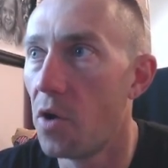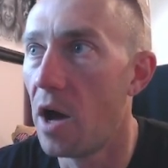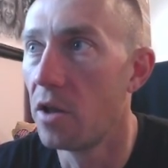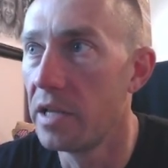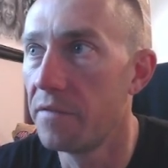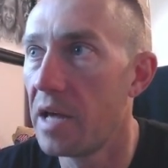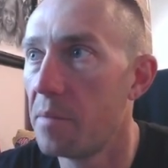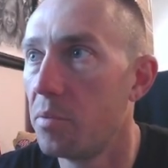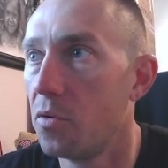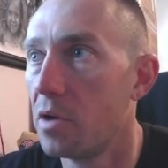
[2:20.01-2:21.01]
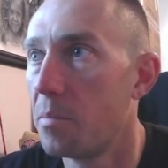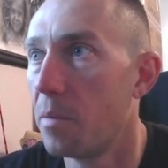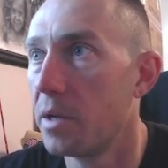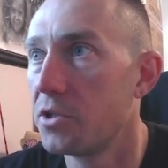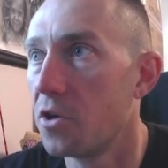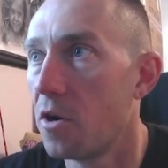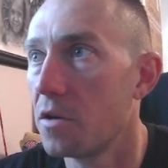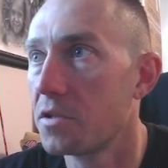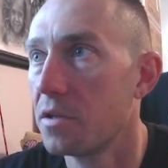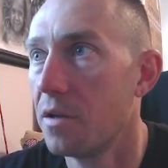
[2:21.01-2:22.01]
So I'll leave that pulled up on my
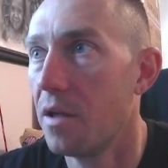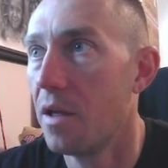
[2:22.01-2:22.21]
charts.